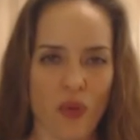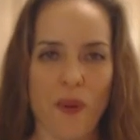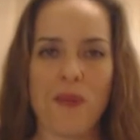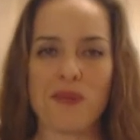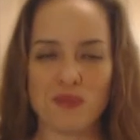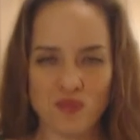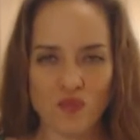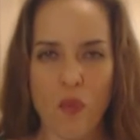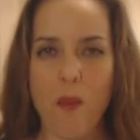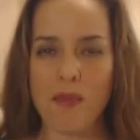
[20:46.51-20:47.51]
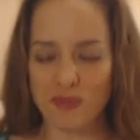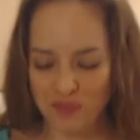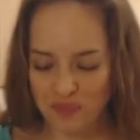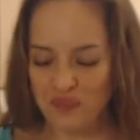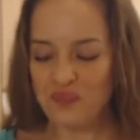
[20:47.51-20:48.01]
It's so
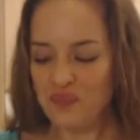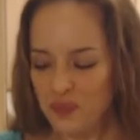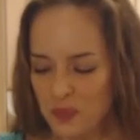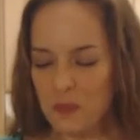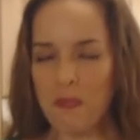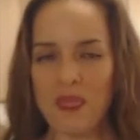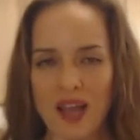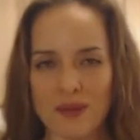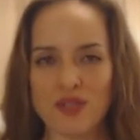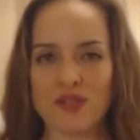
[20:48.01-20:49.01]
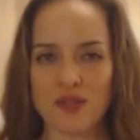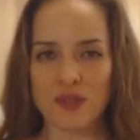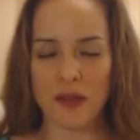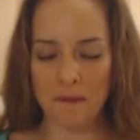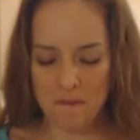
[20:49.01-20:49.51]
delicious.
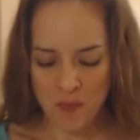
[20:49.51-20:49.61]
Absolutely.